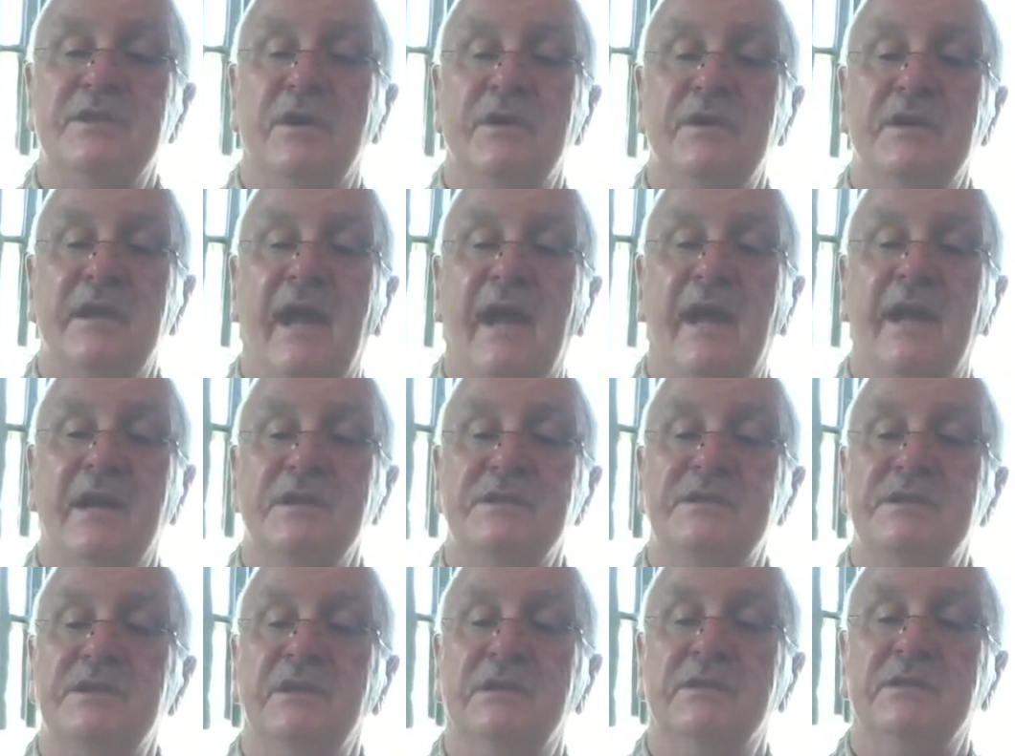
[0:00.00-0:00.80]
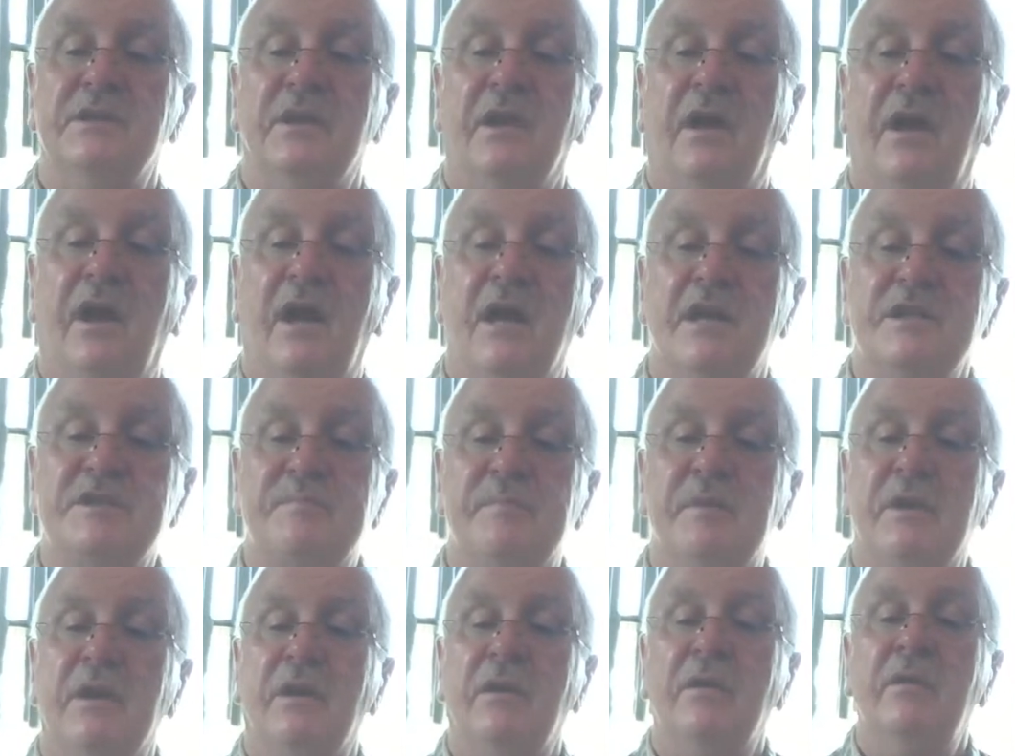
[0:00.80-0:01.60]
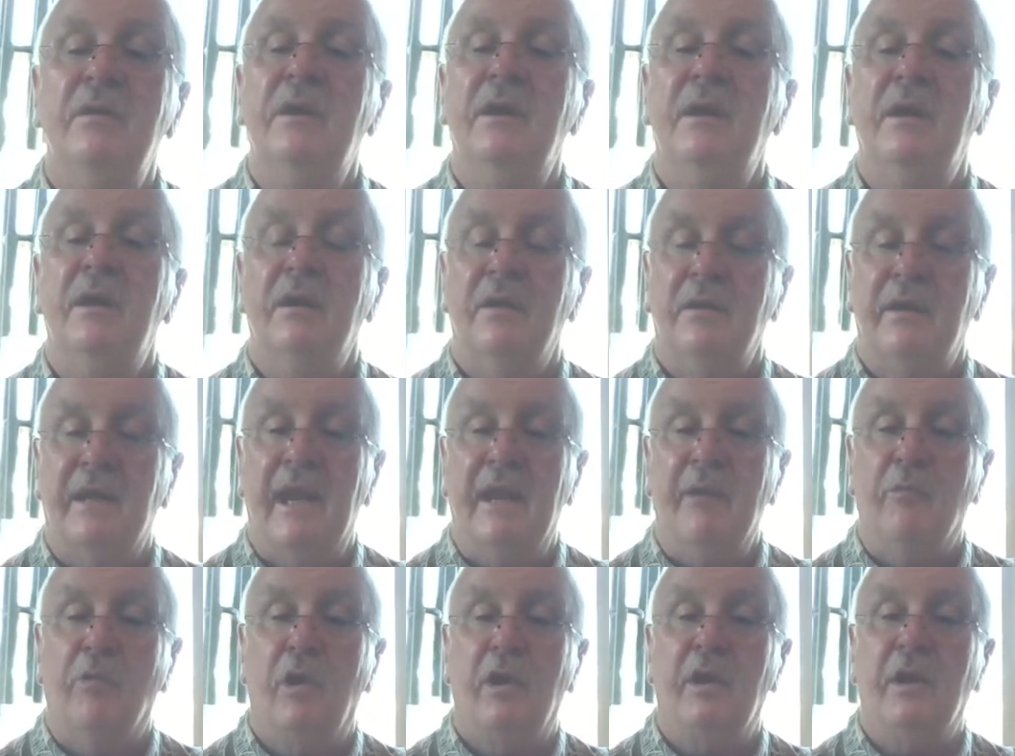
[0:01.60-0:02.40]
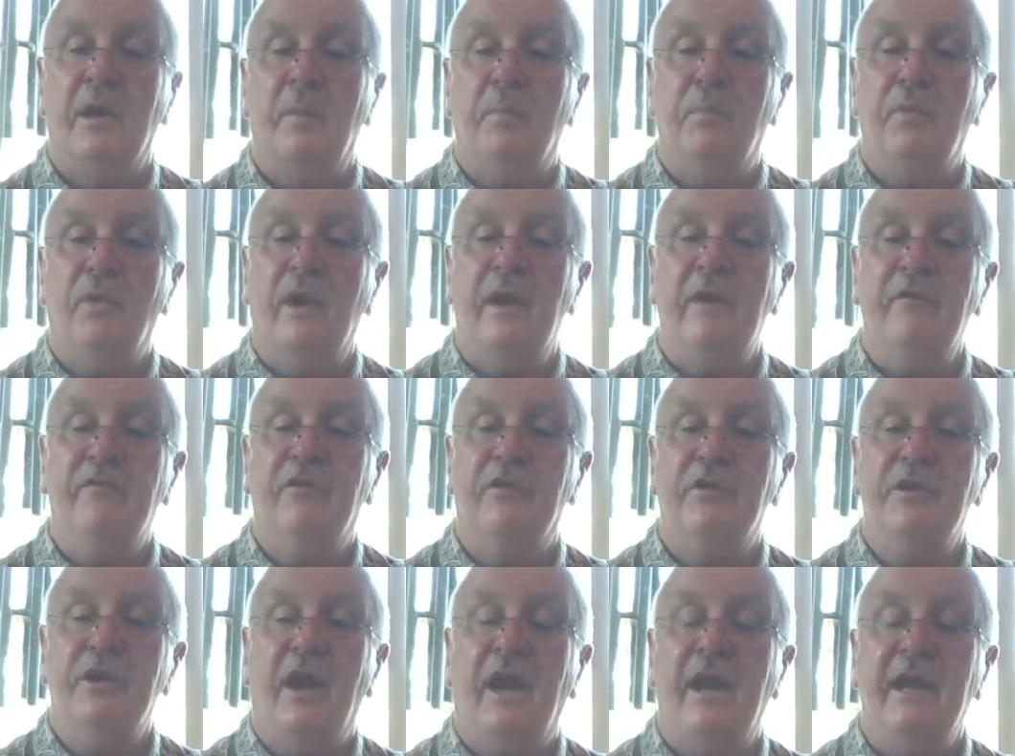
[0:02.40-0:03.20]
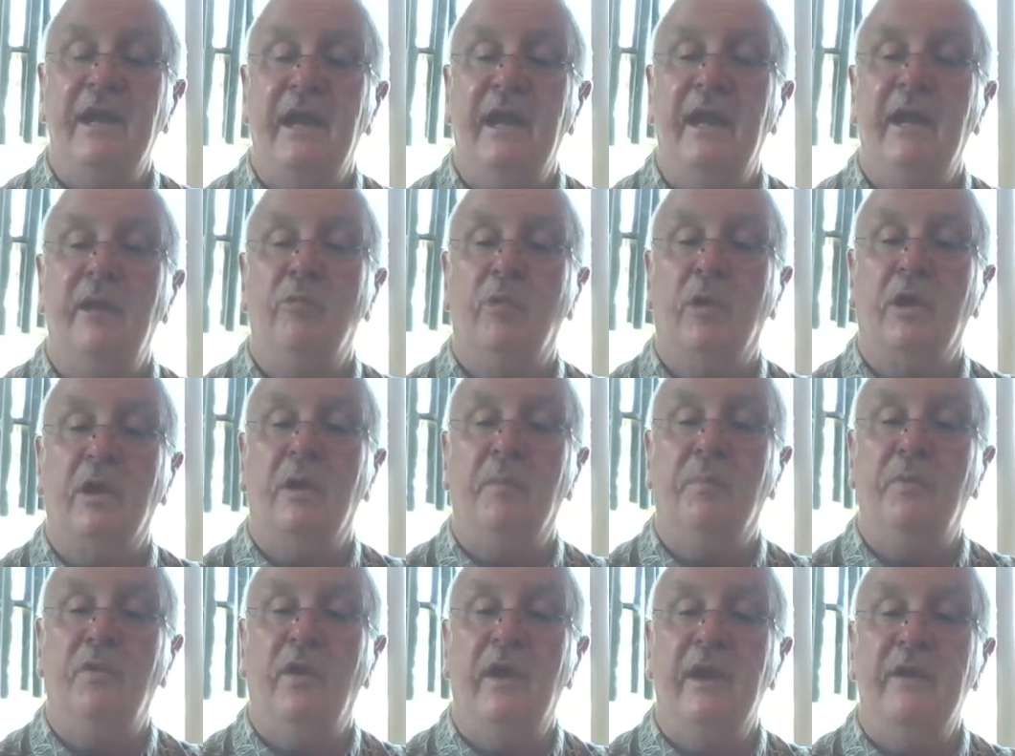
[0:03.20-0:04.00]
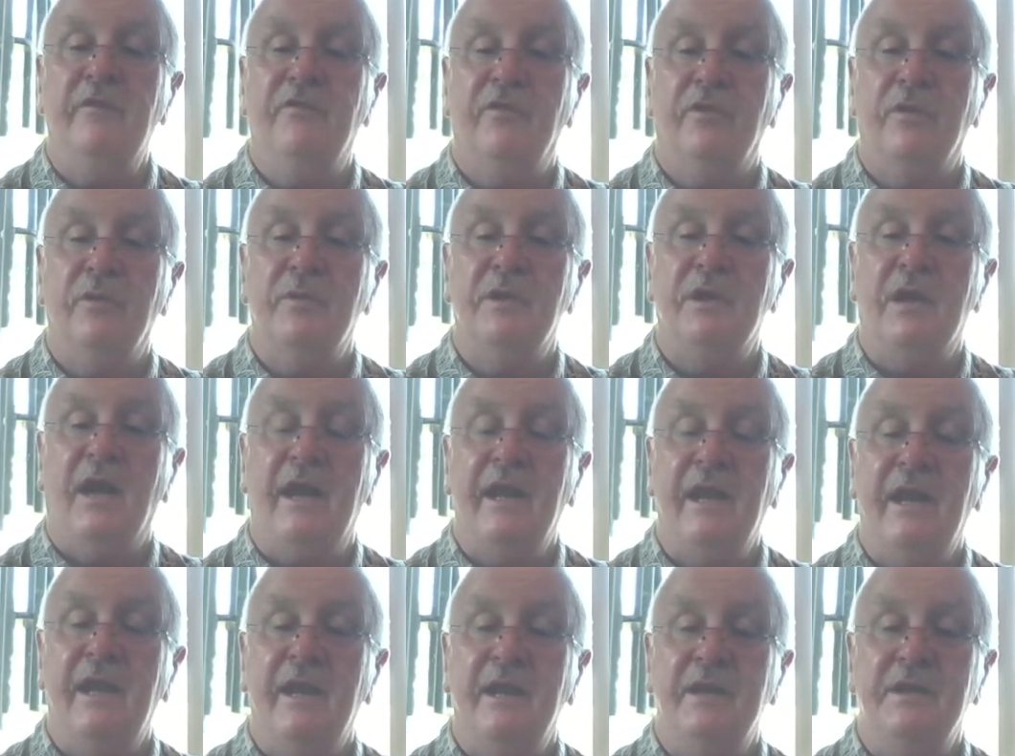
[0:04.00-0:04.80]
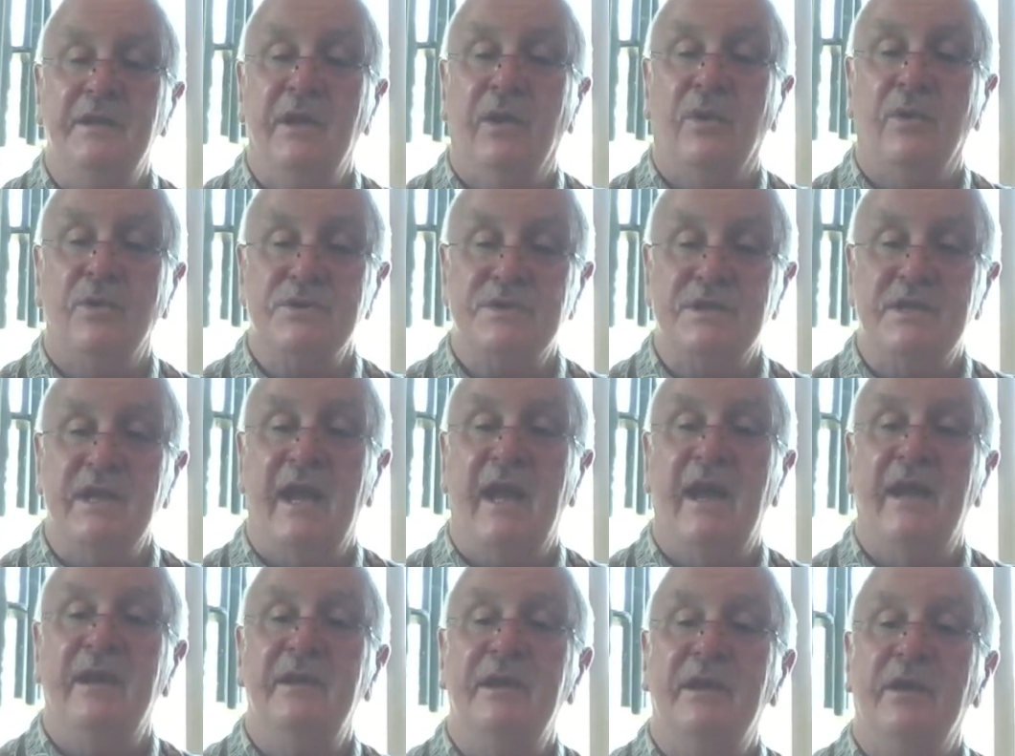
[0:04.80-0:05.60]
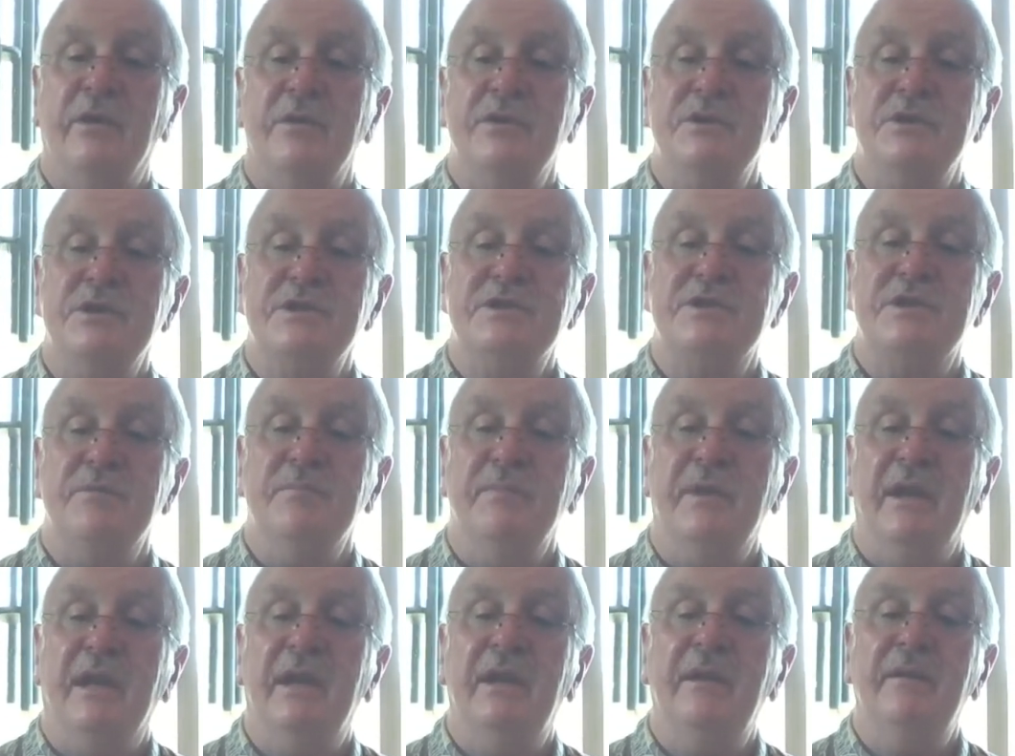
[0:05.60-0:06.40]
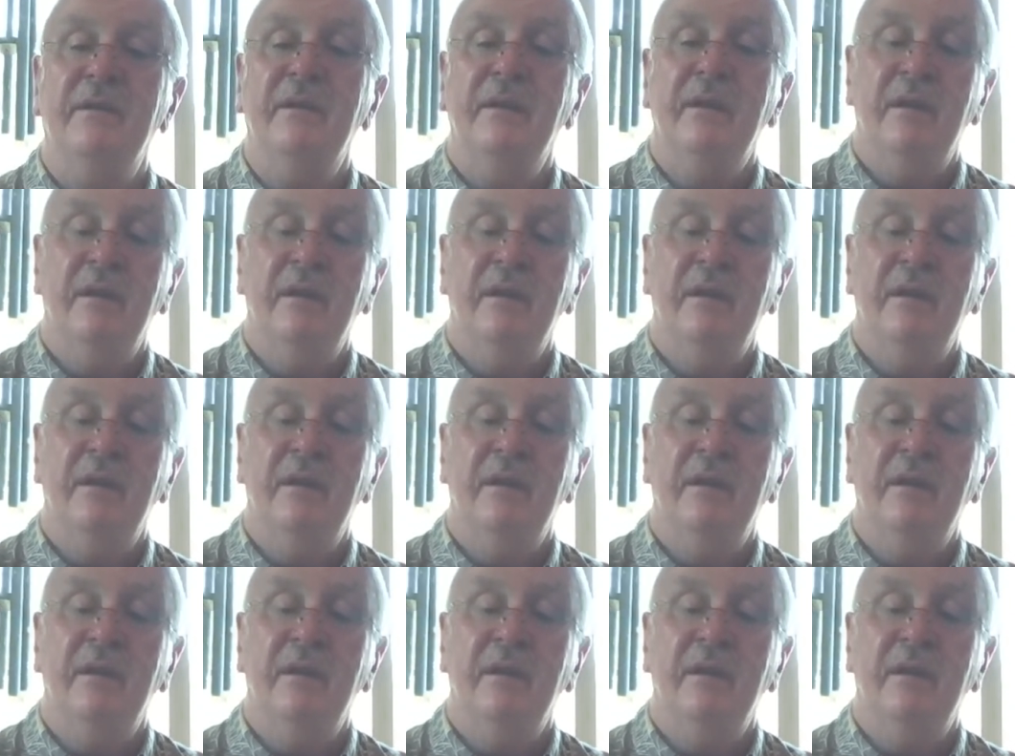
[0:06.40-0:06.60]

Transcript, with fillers: Our dad is still in the hospital. Okay, we're going to pray for Diane. We're going to pray for Diane and Daryl's dad here in just a minute.